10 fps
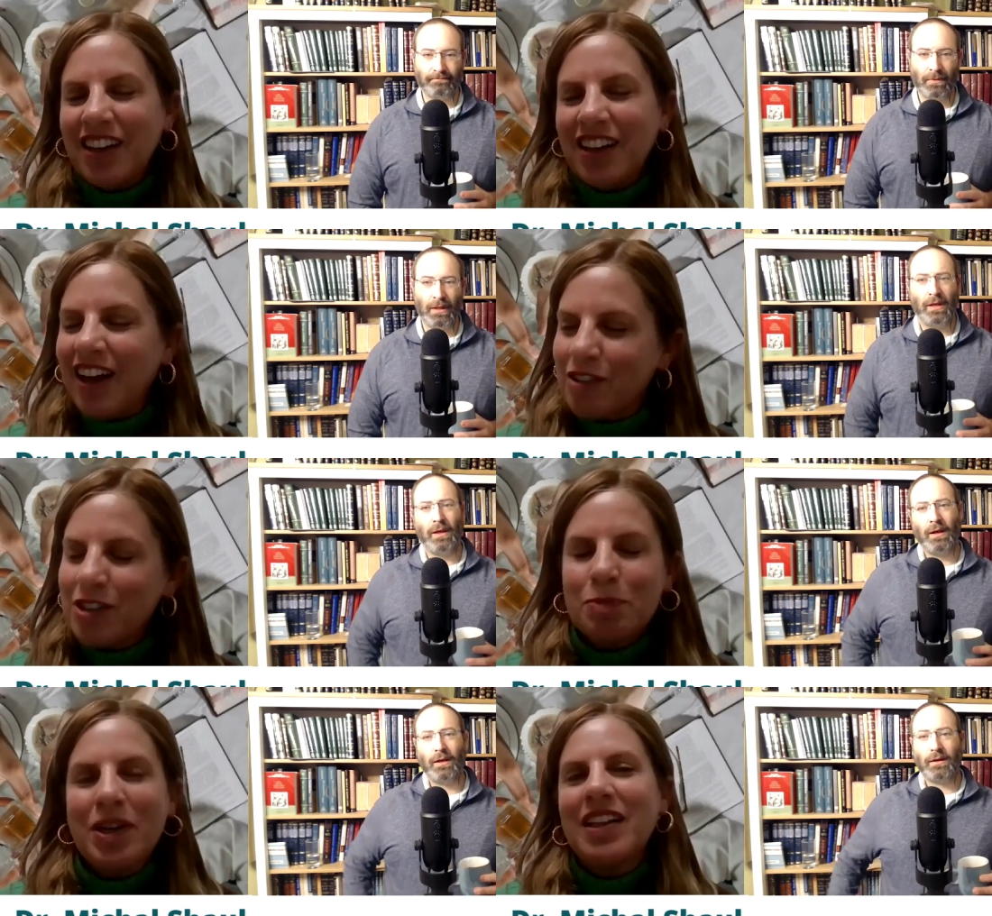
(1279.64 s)
Speaker 1: yeah, I
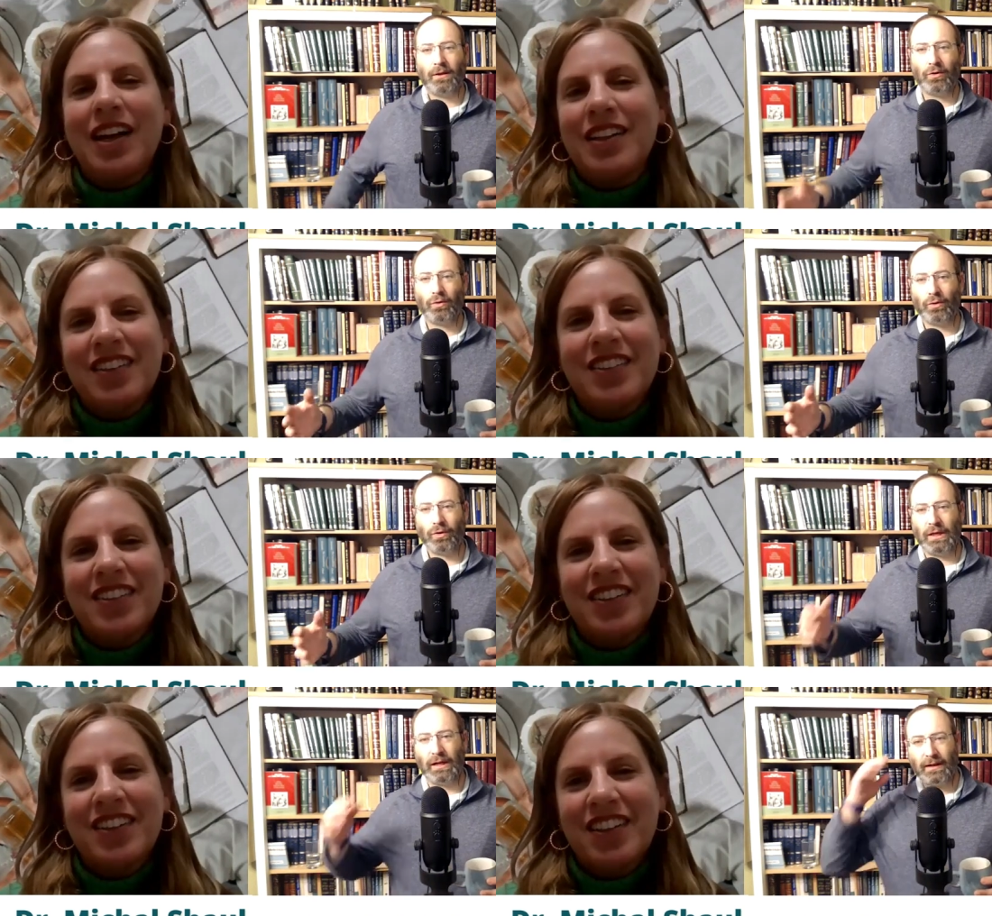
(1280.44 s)
respect that.
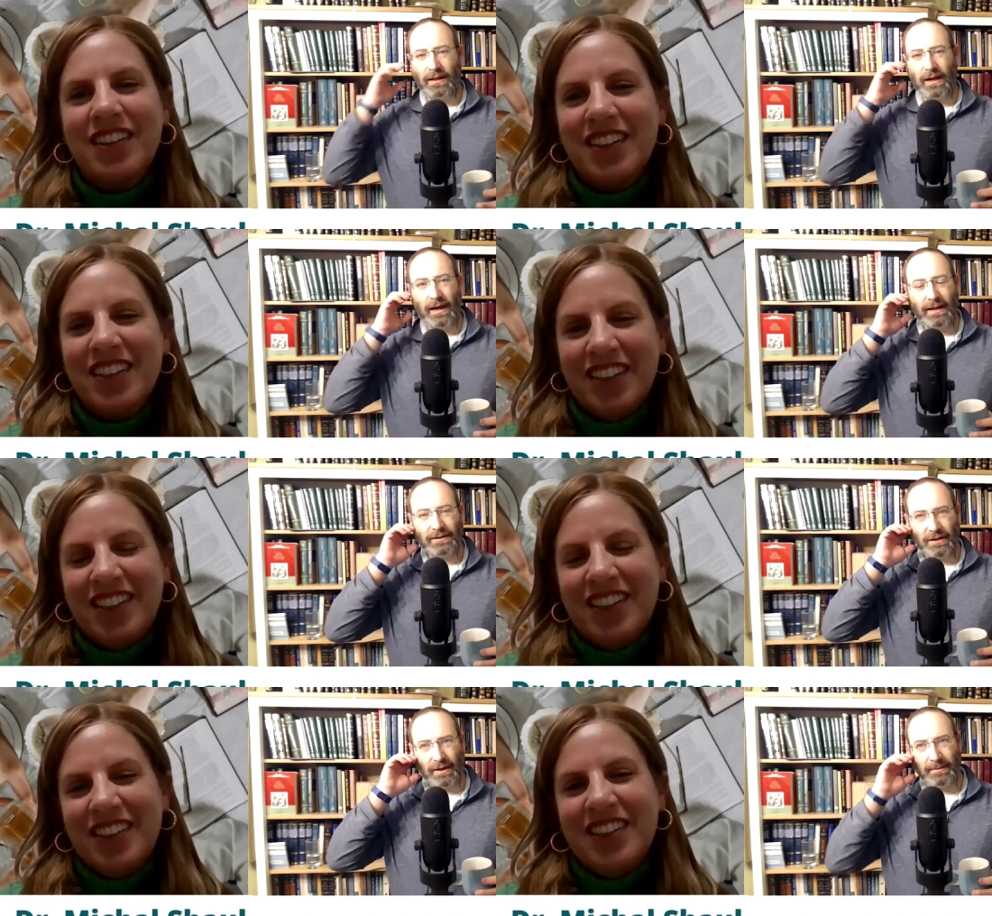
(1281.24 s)
Speaker 2: Can can I
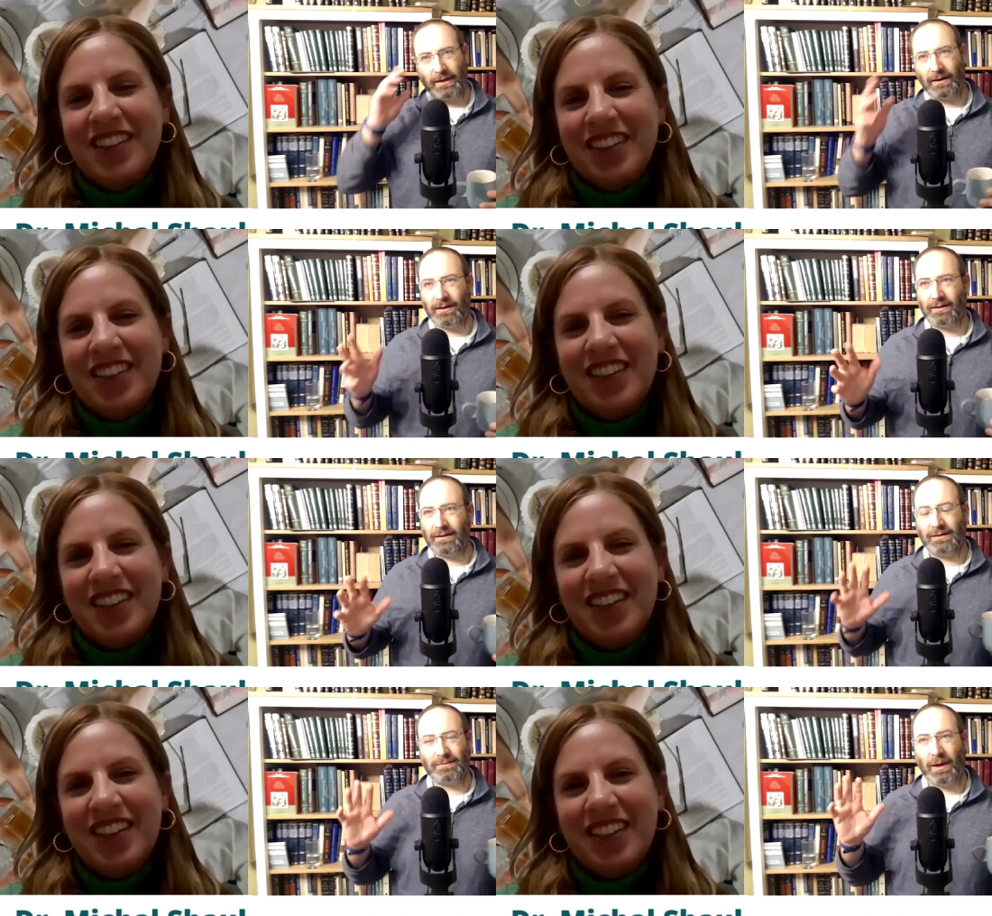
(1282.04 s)
ask you? I mean,
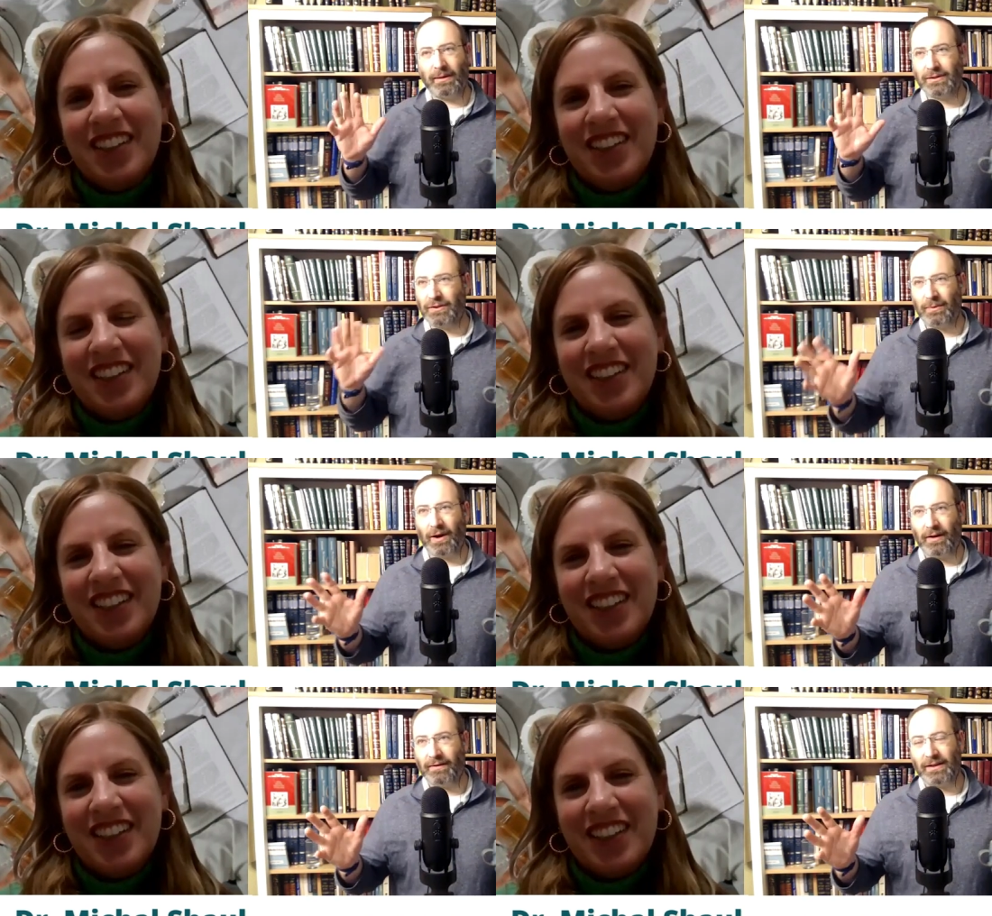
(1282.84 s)
it's probably super
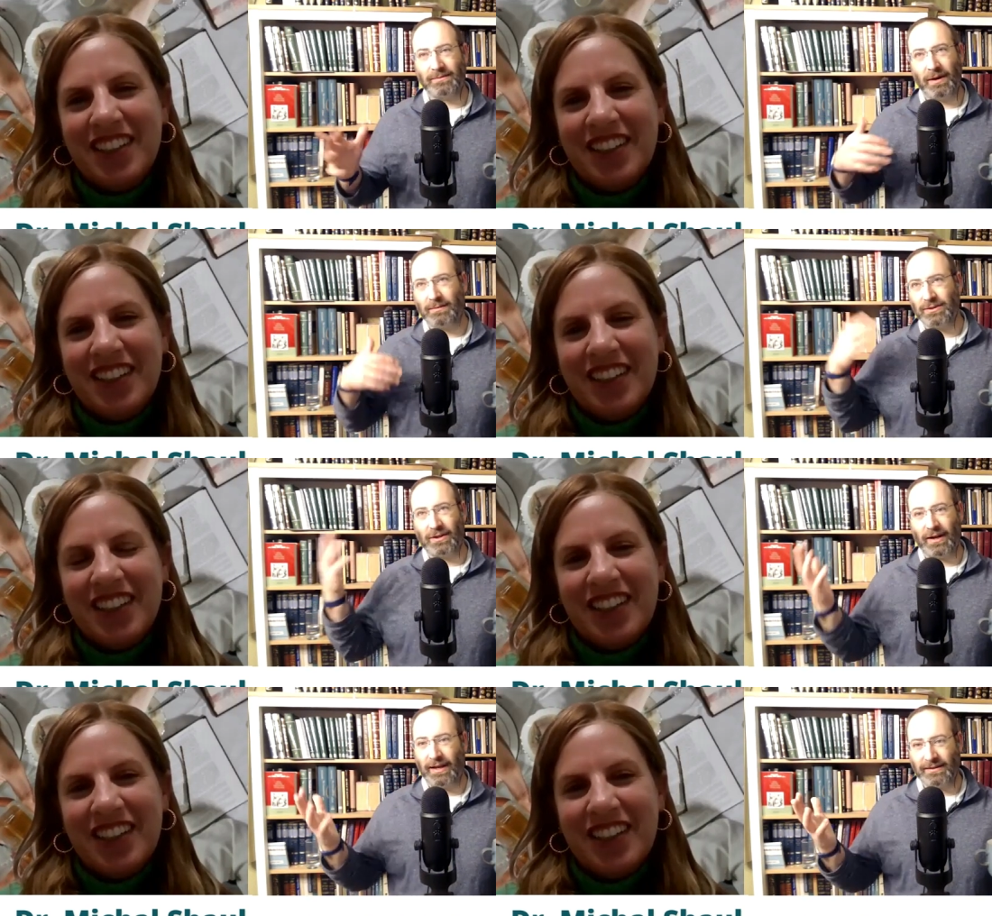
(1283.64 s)
obvious, but I'm just
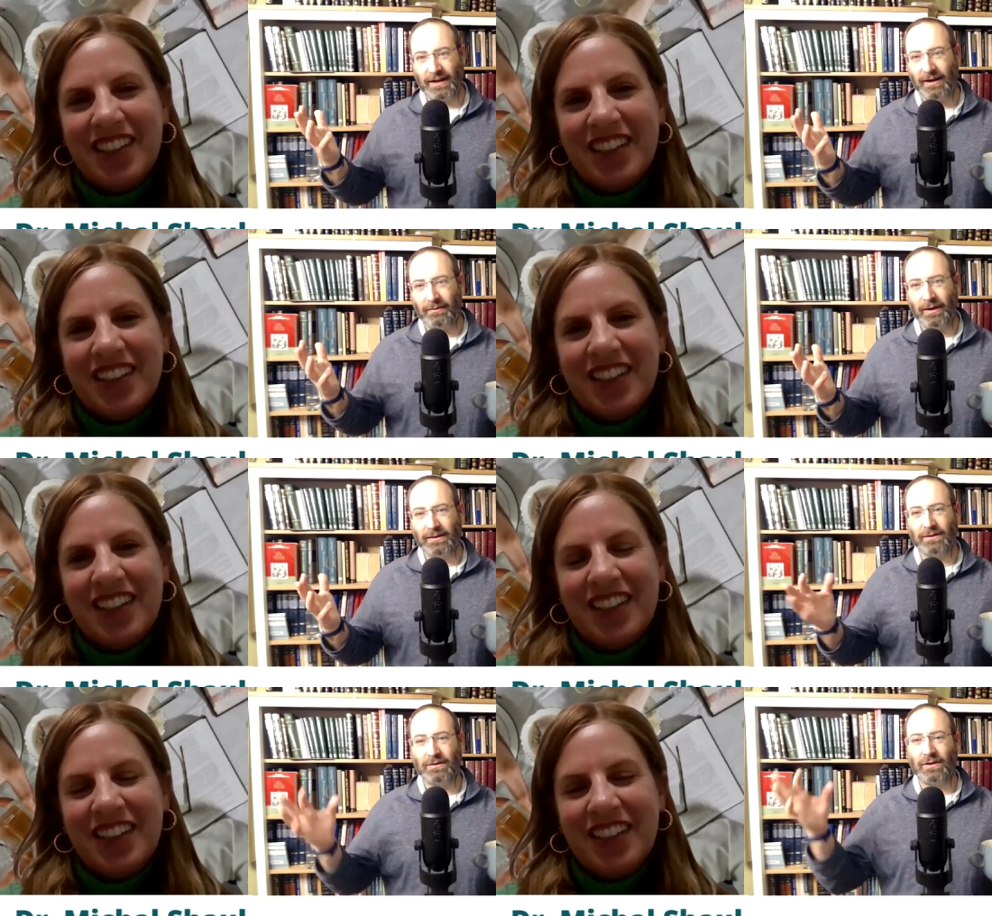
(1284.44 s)
going to ask it
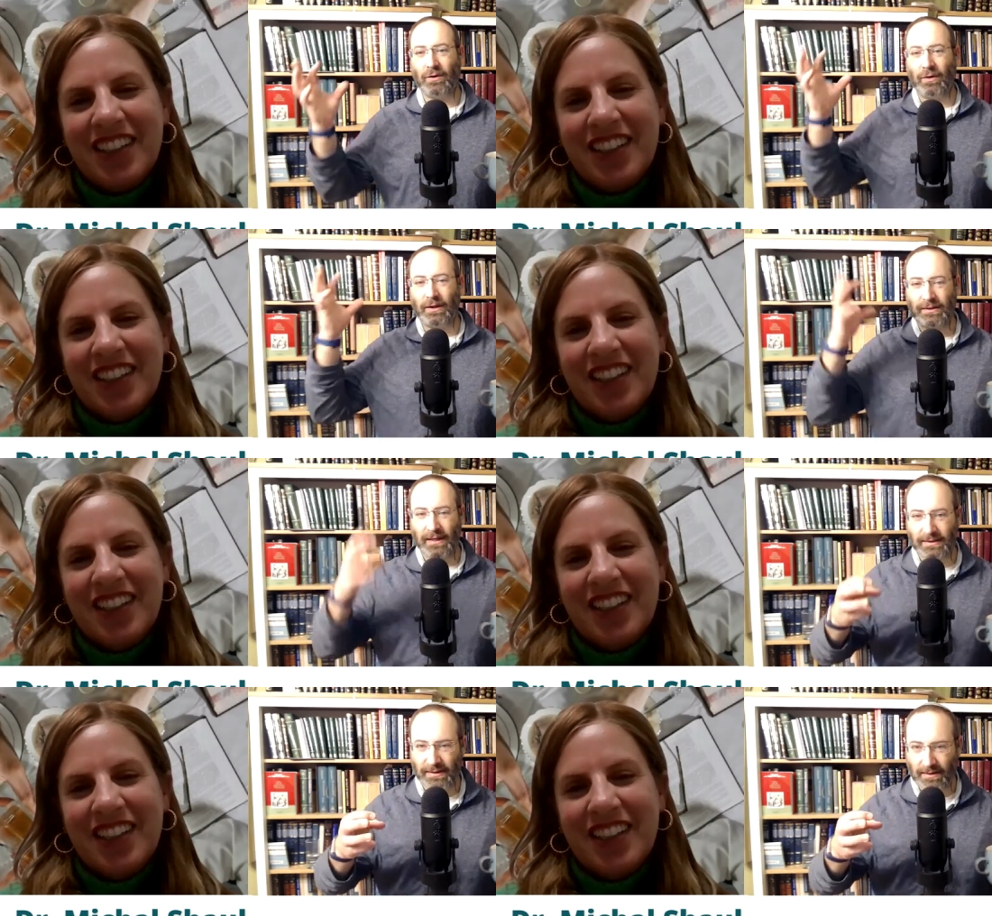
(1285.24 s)
anyways. So it's
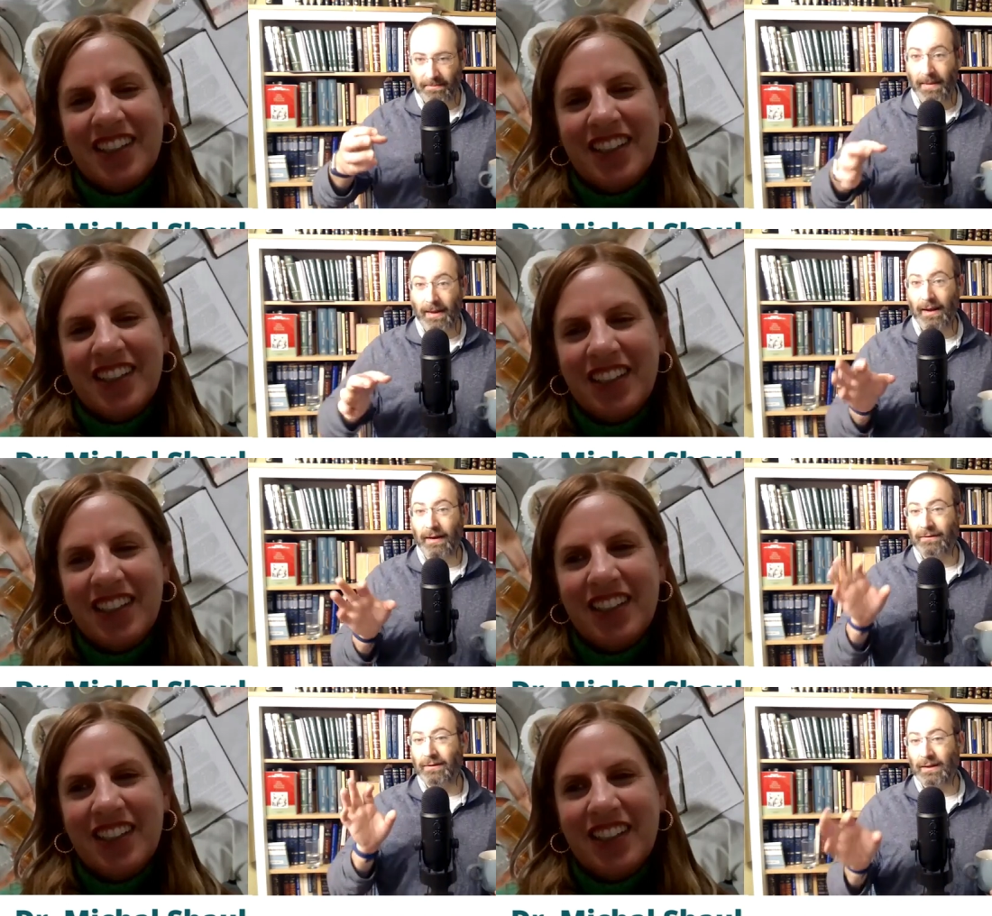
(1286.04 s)
nice that the men
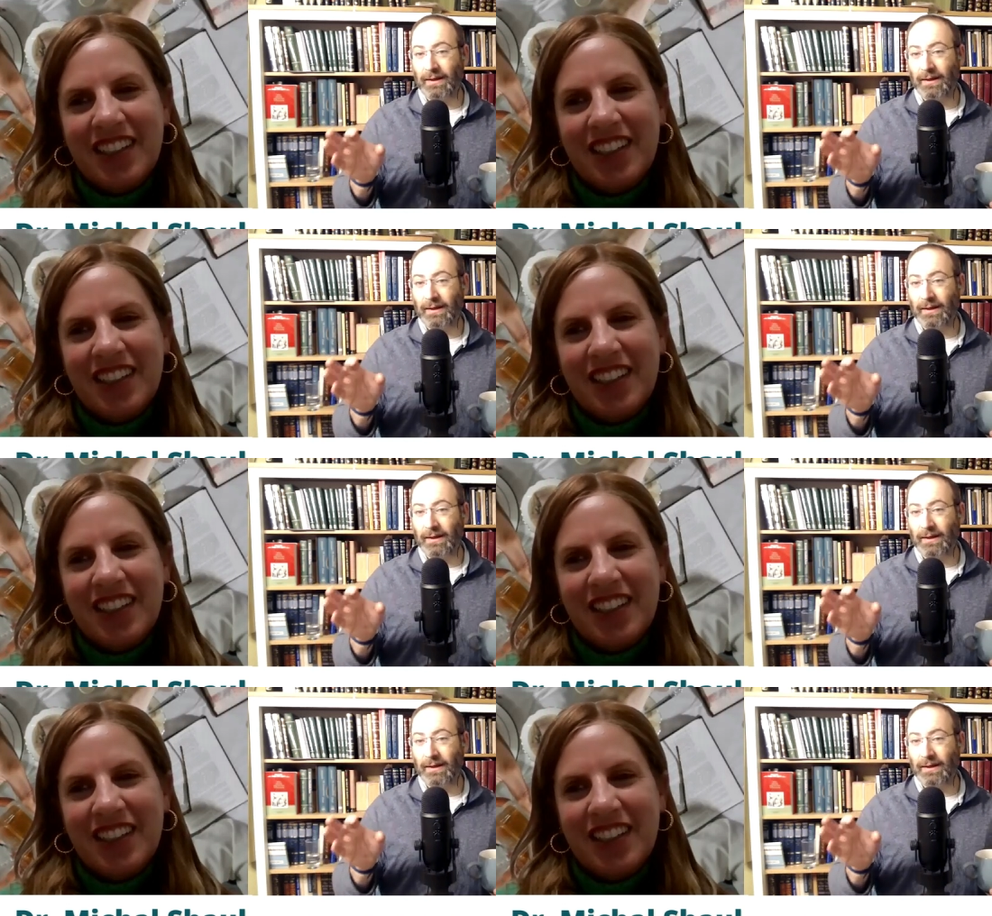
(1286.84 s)
have